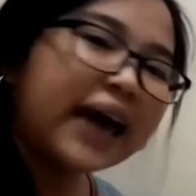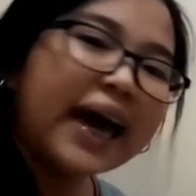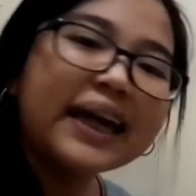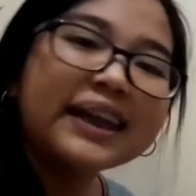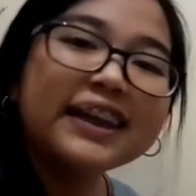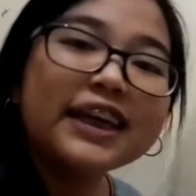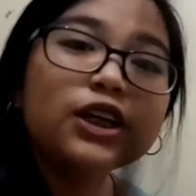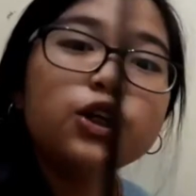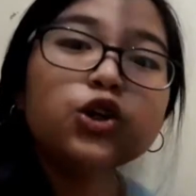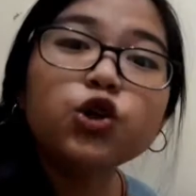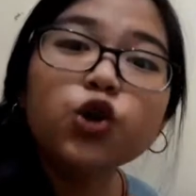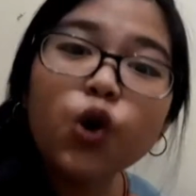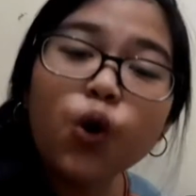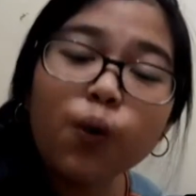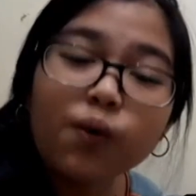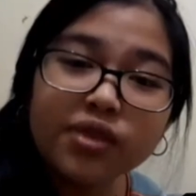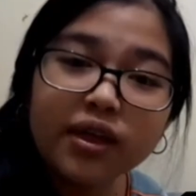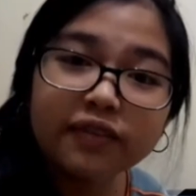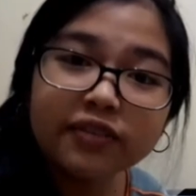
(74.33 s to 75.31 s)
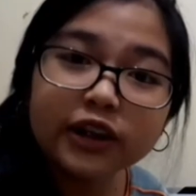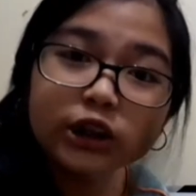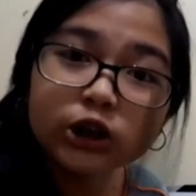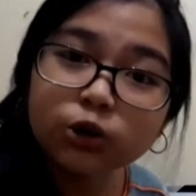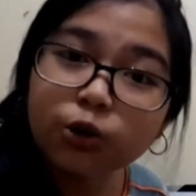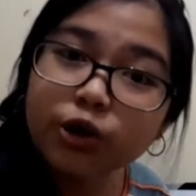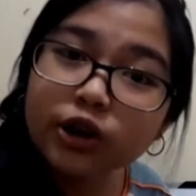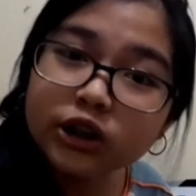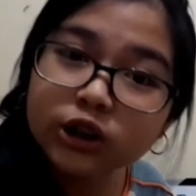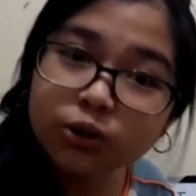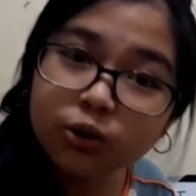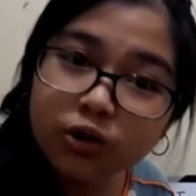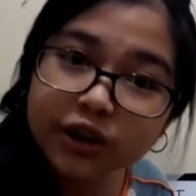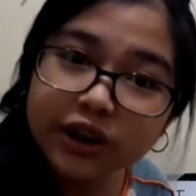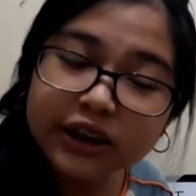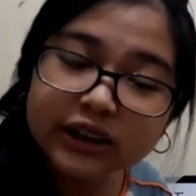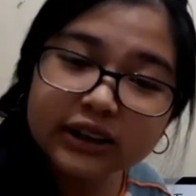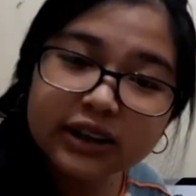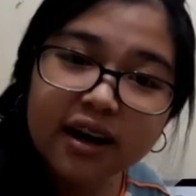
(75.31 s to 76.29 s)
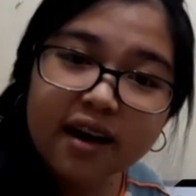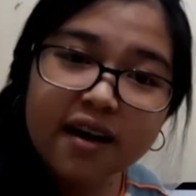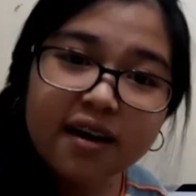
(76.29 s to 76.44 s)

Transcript: And did you know that the short stories